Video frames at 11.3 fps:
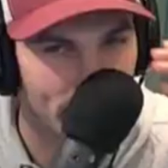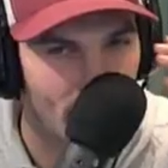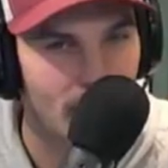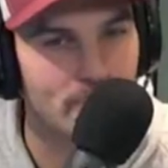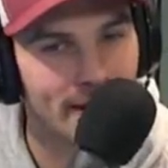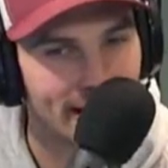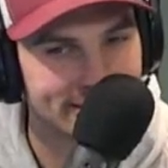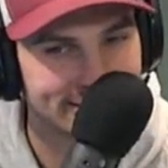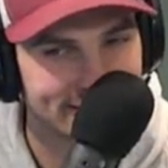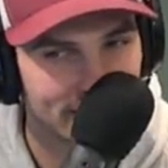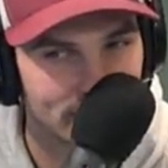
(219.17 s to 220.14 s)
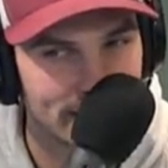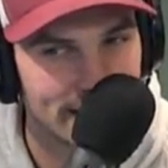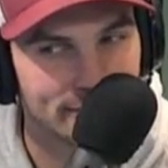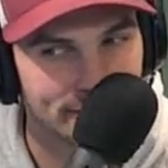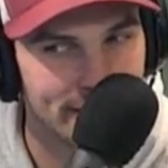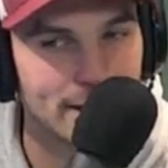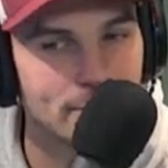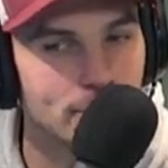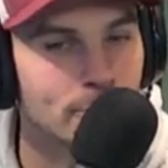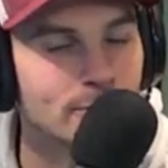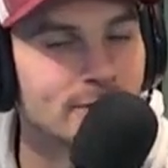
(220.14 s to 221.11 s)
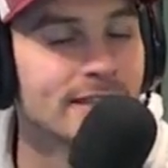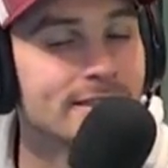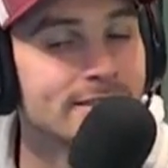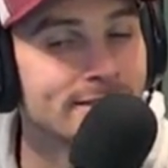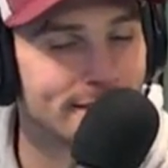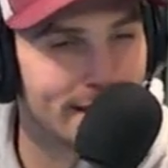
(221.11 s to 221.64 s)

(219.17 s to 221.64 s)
thought process of if they lose this